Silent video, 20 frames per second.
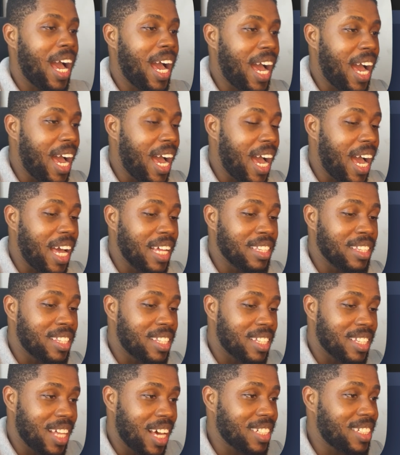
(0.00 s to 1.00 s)

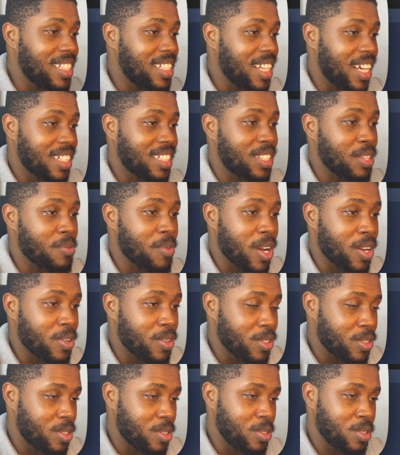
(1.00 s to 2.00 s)
And that's the next thing we're
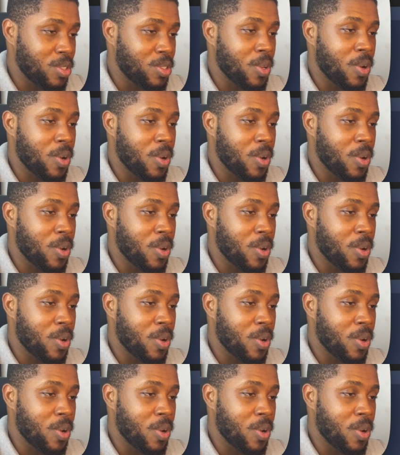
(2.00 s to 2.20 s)
going to do.